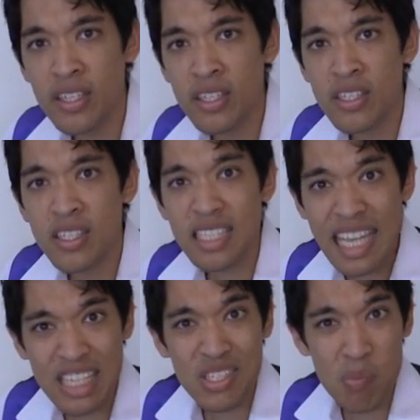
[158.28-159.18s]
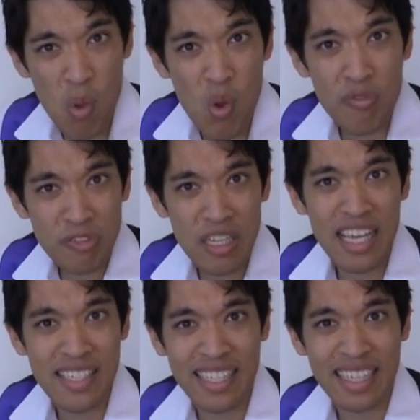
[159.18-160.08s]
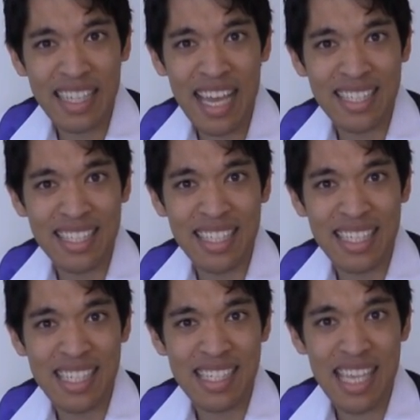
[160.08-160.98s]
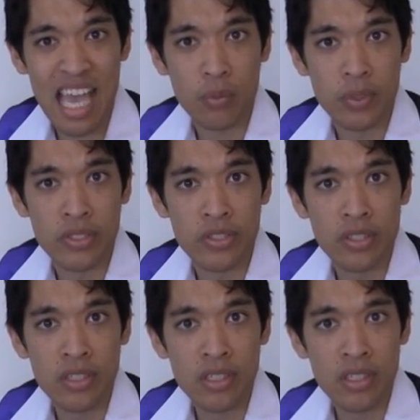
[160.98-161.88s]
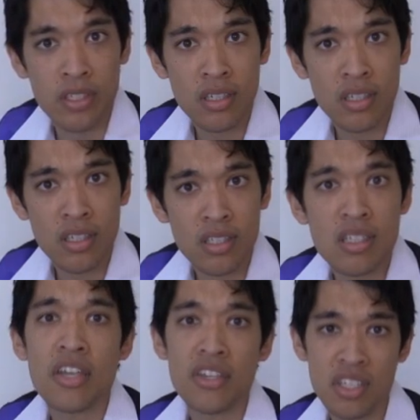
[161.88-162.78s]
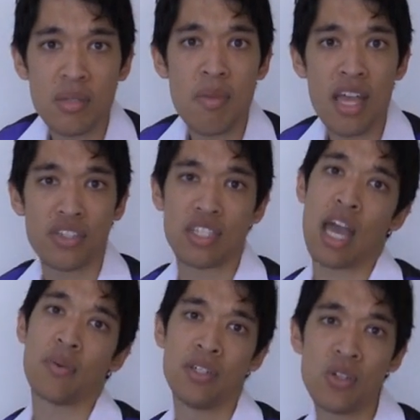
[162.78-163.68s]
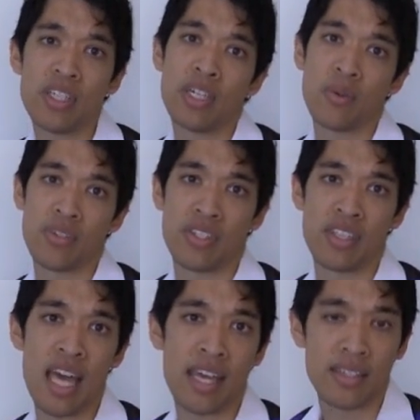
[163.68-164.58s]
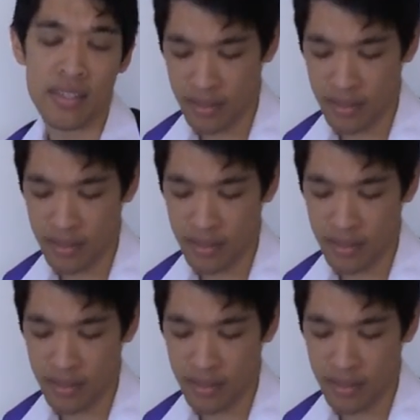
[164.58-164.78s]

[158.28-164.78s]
6 more flies had landed in his sandwich. Now you can imagine how annoyed he was at that.